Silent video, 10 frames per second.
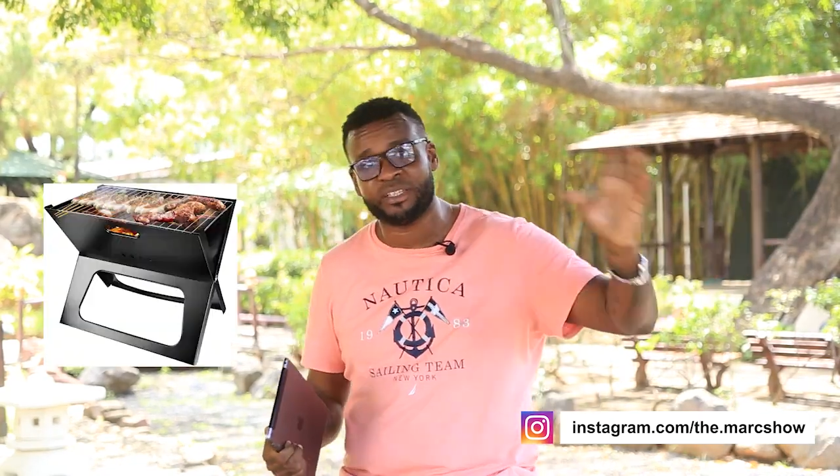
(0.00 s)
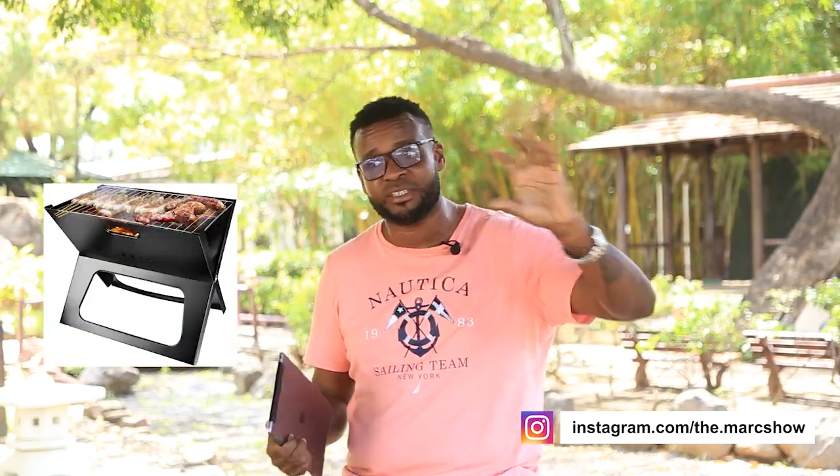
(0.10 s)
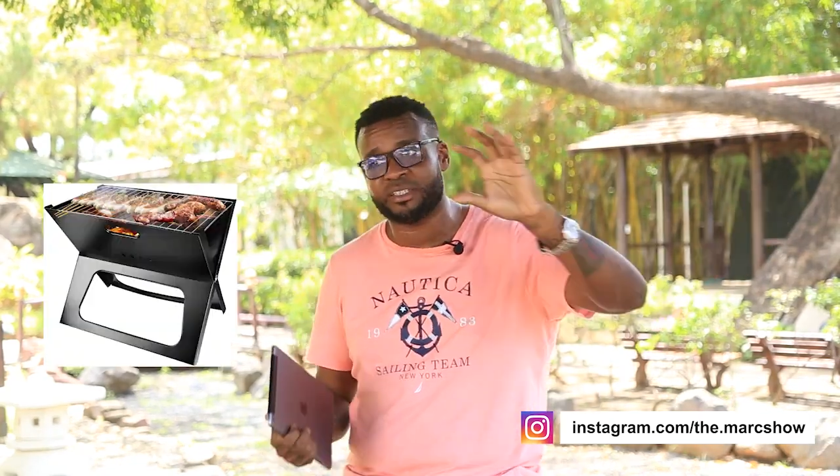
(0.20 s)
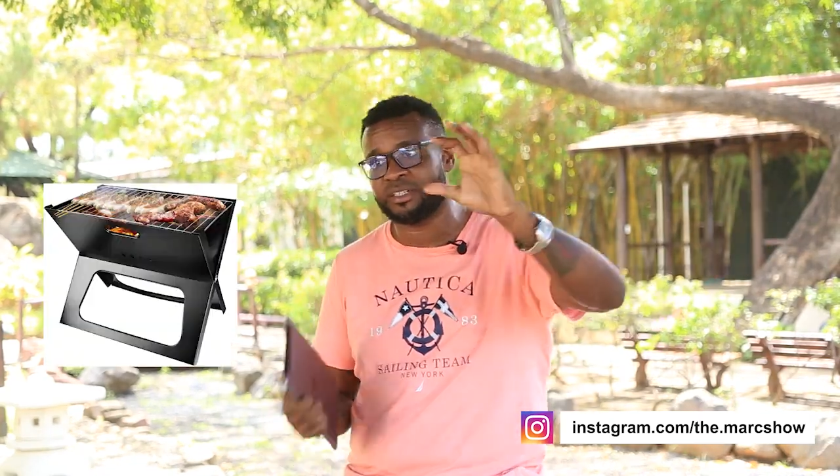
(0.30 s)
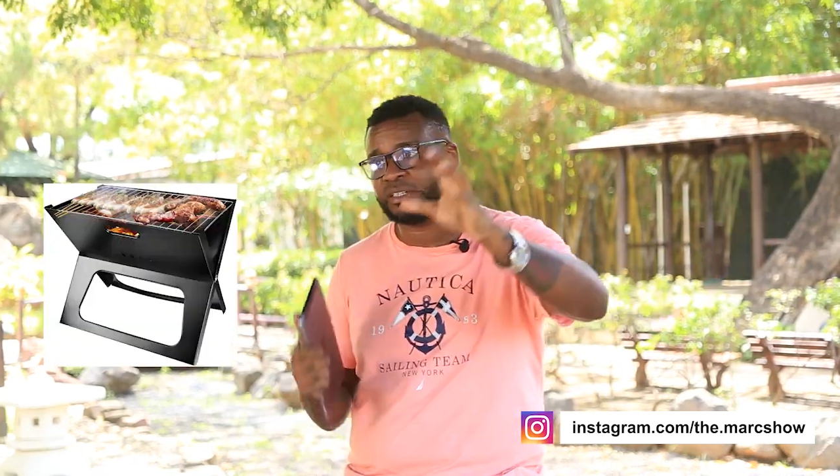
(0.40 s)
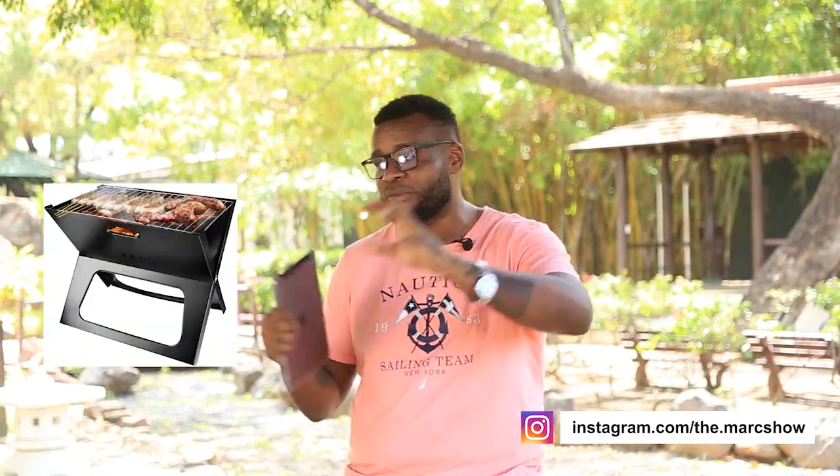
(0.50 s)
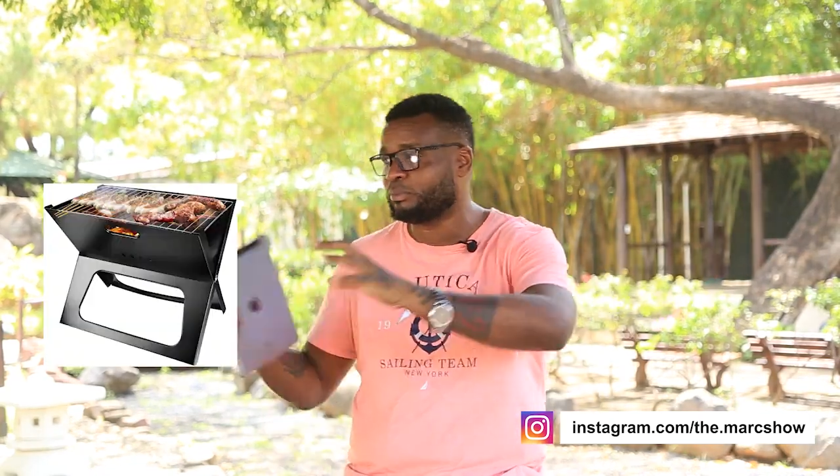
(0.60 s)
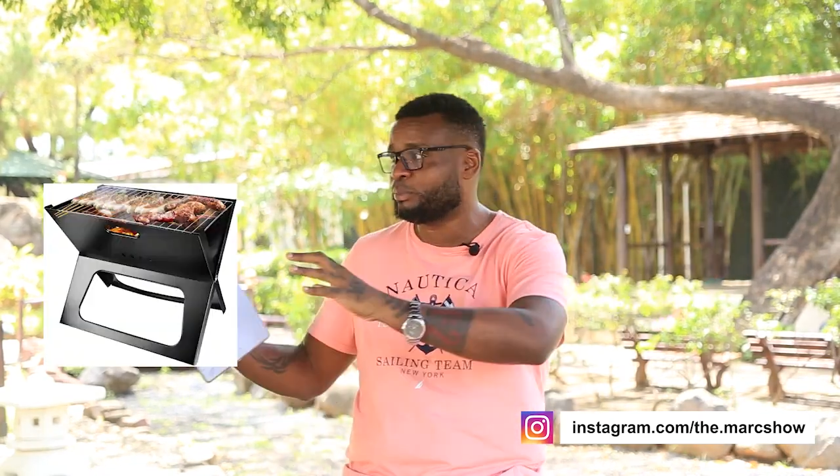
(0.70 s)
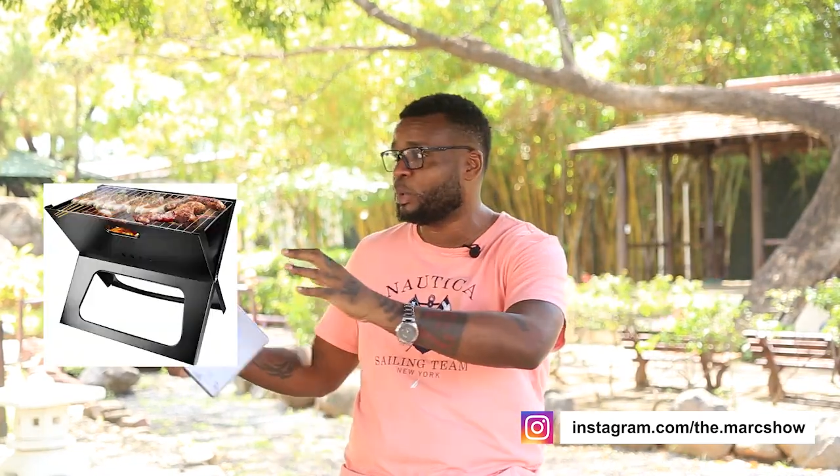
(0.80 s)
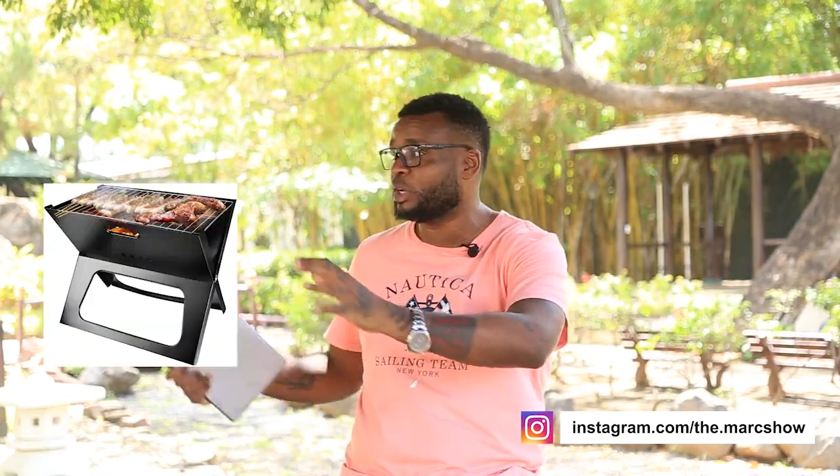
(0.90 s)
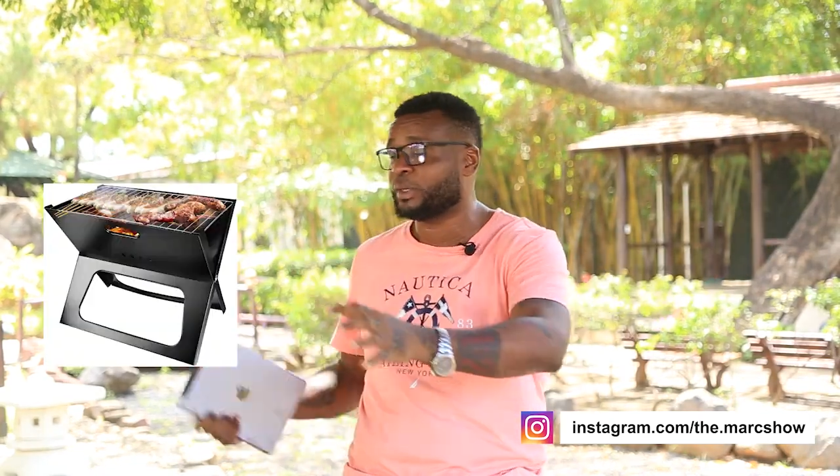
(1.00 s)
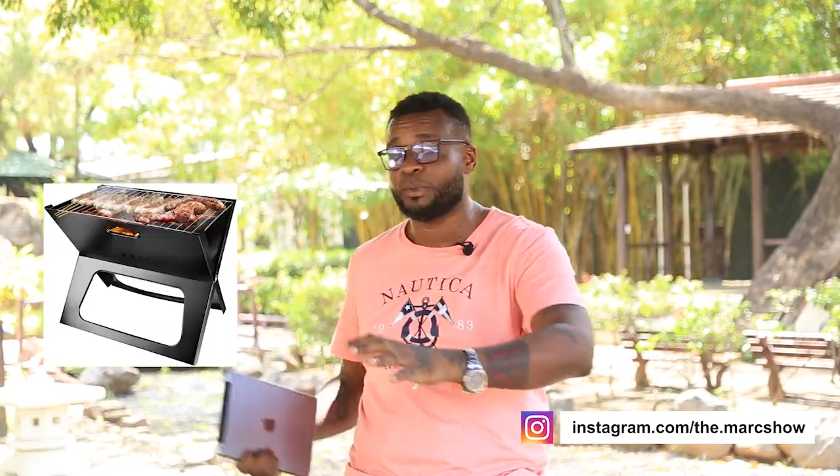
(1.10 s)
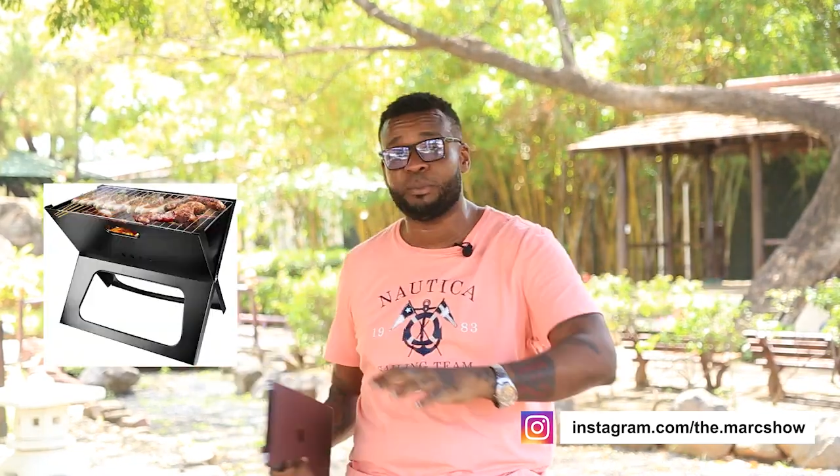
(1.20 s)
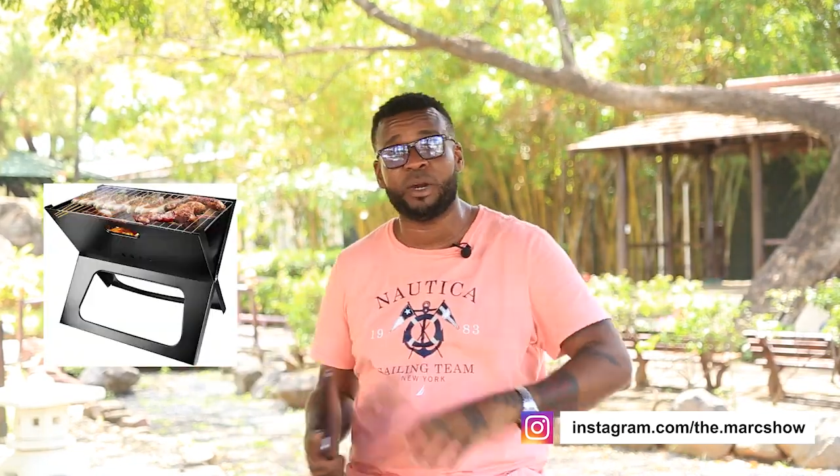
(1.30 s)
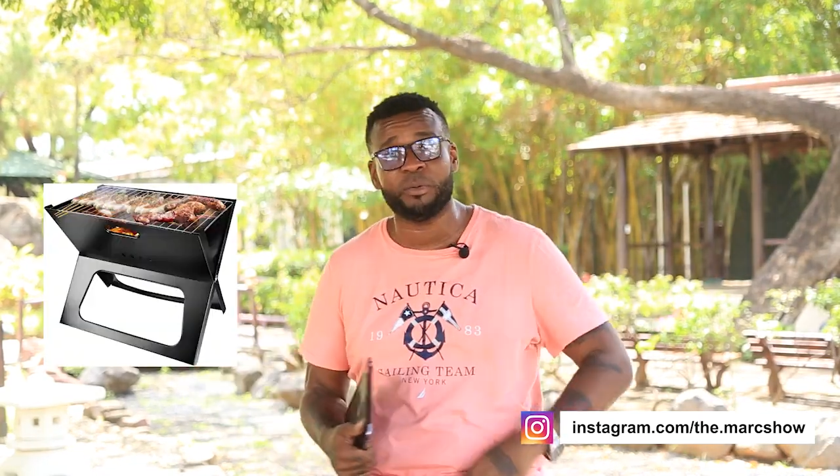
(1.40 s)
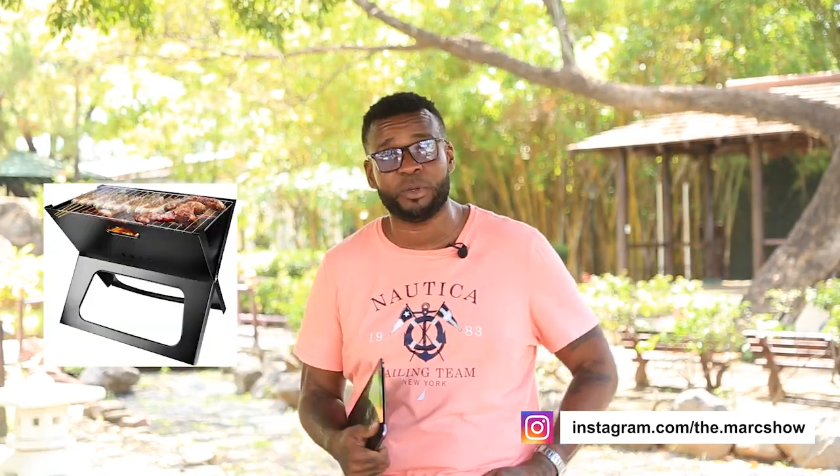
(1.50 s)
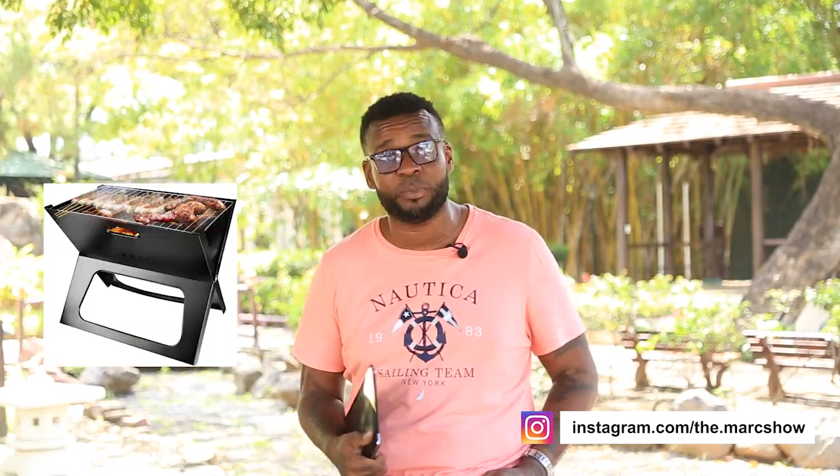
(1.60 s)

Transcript: this little portable barbecue